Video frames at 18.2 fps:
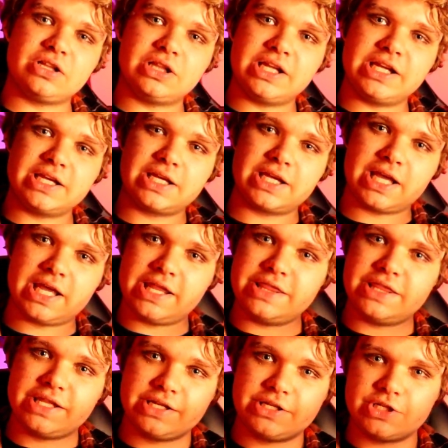link
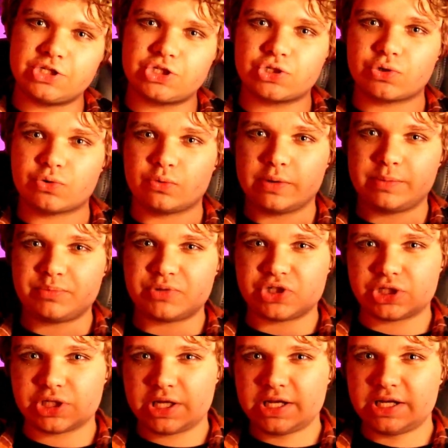in the
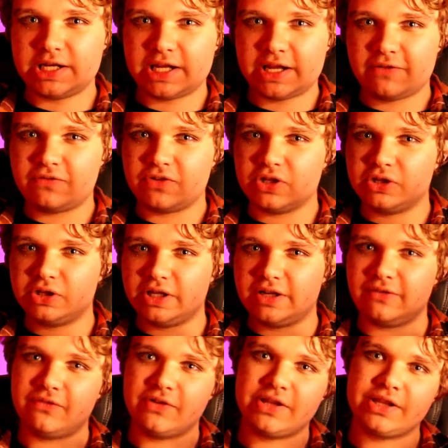description if you
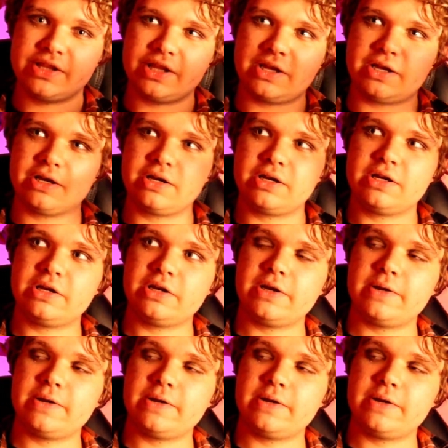live in the